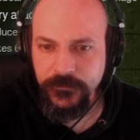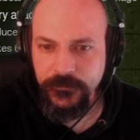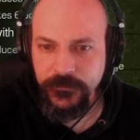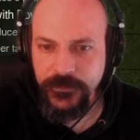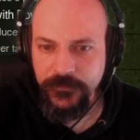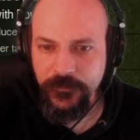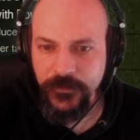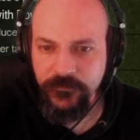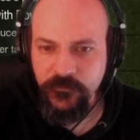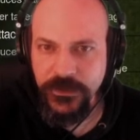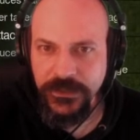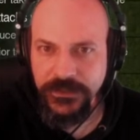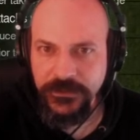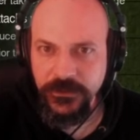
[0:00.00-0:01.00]
If we're
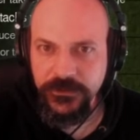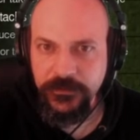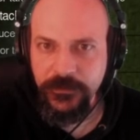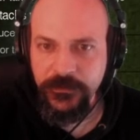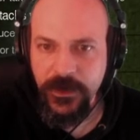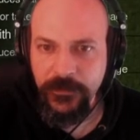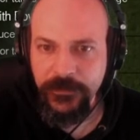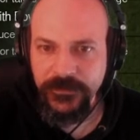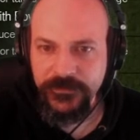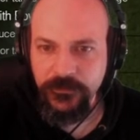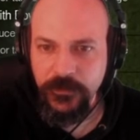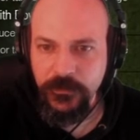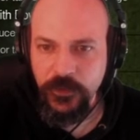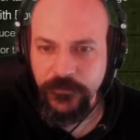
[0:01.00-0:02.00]
really lucky, we might be able to
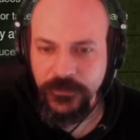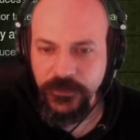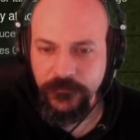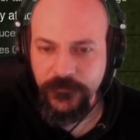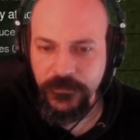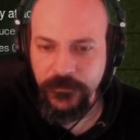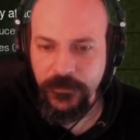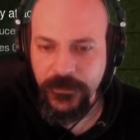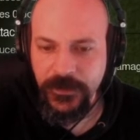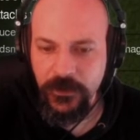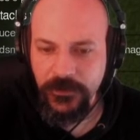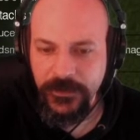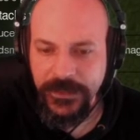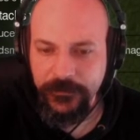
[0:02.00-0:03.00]
remove enough of them that they
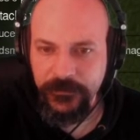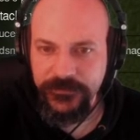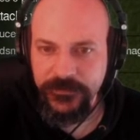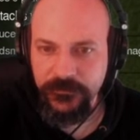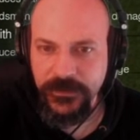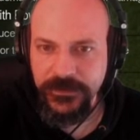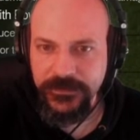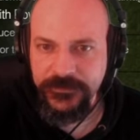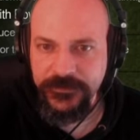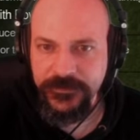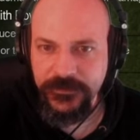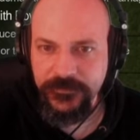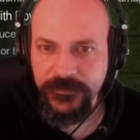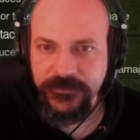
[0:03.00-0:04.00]
aren't able to really
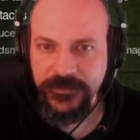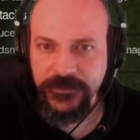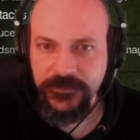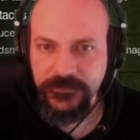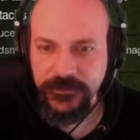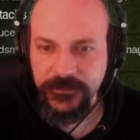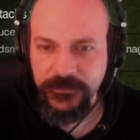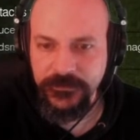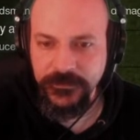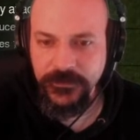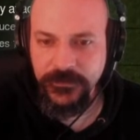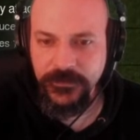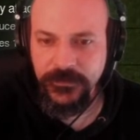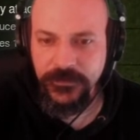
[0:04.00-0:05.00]
successfully take us in
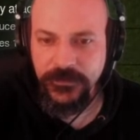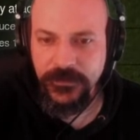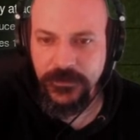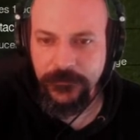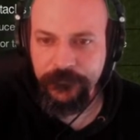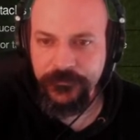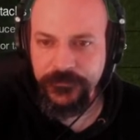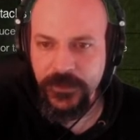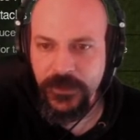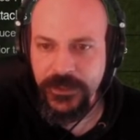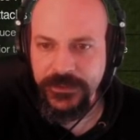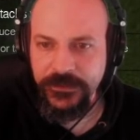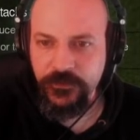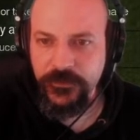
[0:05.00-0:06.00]

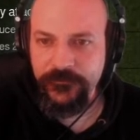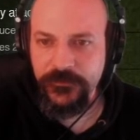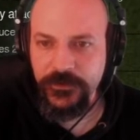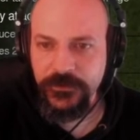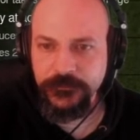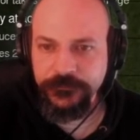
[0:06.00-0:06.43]
Griffer.